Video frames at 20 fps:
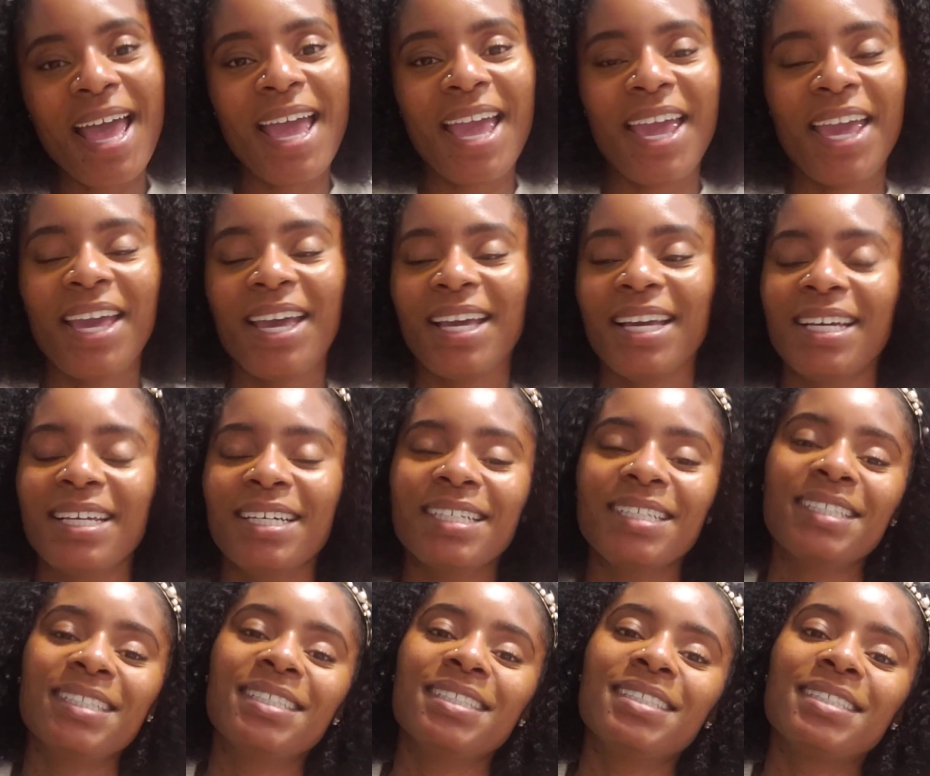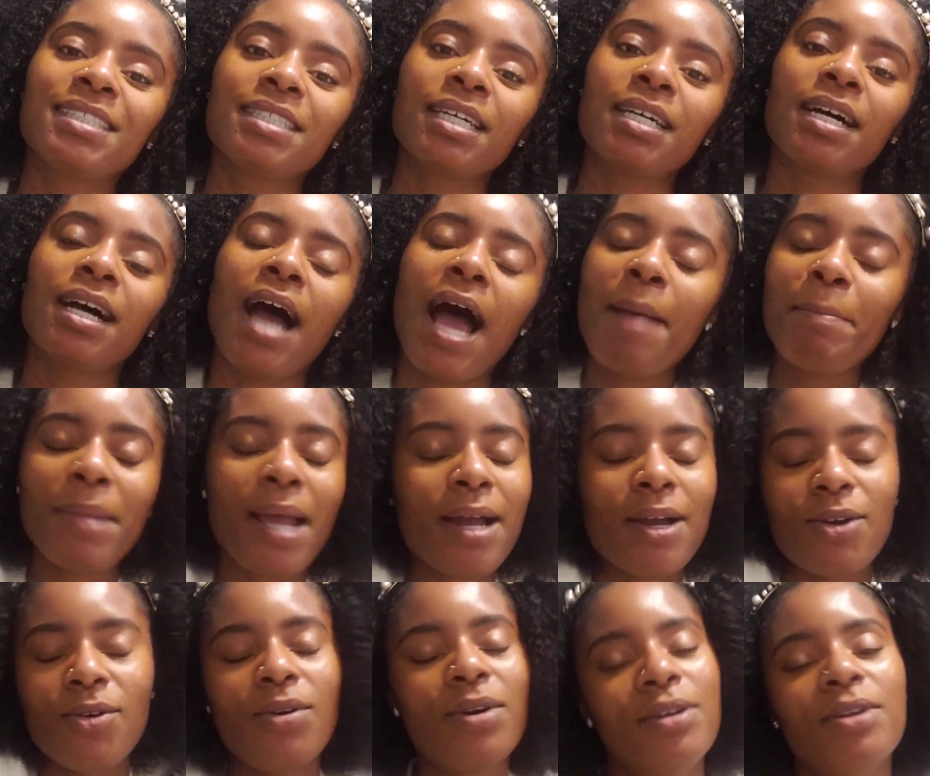And I'm
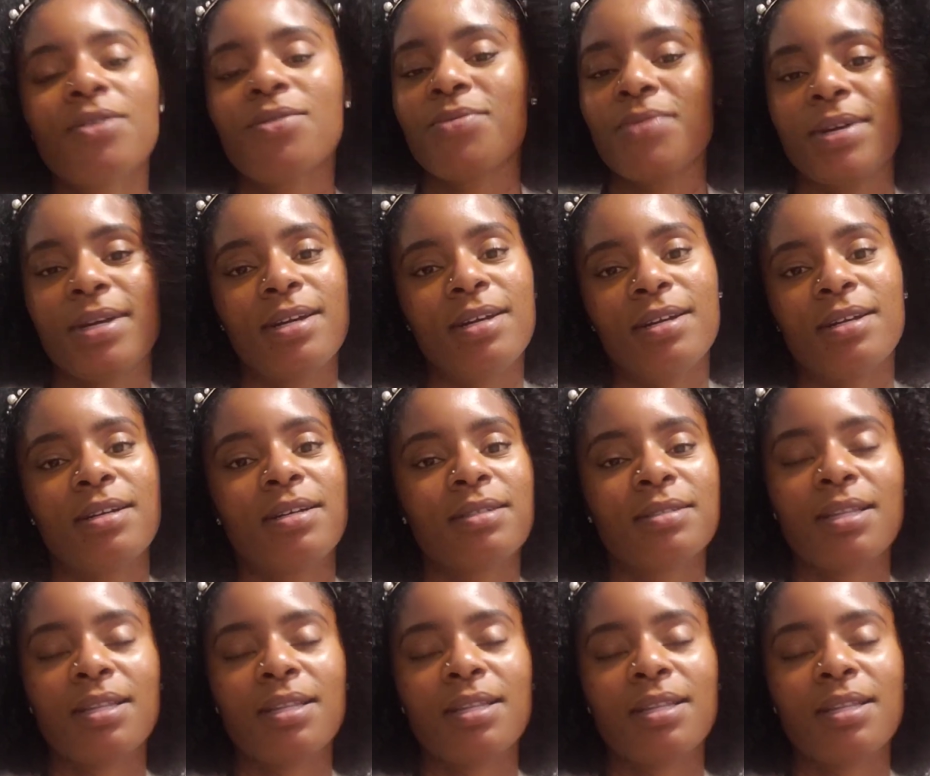not going nowhere.